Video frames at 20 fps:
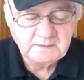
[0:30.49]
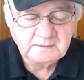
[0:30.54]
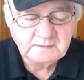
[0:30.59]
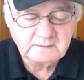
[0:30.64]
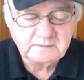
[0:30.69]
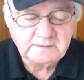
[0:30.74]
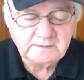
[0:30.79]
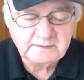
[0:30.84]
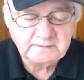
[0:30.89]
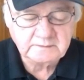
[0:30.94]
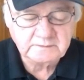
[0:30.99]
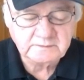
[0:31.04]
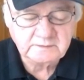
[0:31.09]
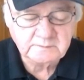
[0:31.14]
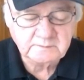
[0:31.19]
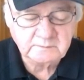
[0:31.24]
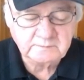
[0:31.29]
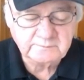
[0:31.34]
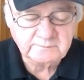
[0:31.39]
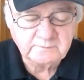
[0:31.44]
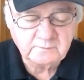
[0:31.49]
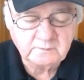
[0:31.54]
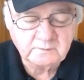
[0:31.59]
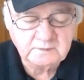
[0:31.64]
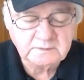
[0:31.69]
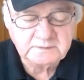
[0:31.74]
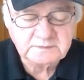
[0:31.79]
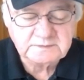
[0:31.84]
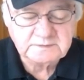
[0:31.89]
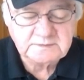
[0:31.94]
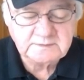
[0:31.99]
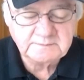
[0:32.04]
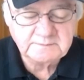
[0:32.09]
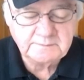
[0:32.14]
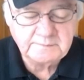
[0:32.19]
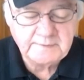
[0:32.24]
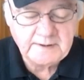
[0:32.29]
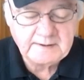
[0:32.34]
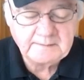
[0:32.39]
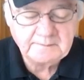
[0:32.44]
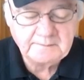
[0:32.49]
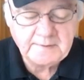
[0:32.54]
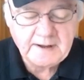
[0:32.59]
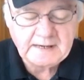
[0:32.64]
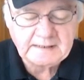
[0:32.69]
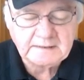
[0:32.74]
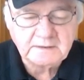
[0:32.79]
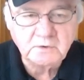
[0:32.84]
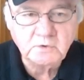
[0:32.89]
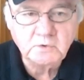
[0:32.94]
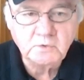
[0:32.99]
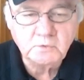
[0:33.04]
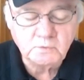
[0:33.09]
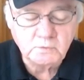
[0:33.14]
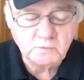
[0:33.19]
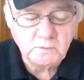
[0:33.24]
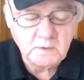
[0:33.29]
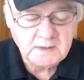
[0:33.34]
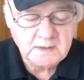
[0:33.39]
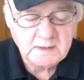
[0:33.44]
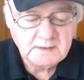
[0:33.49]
Contenders number 4, Simbamangu,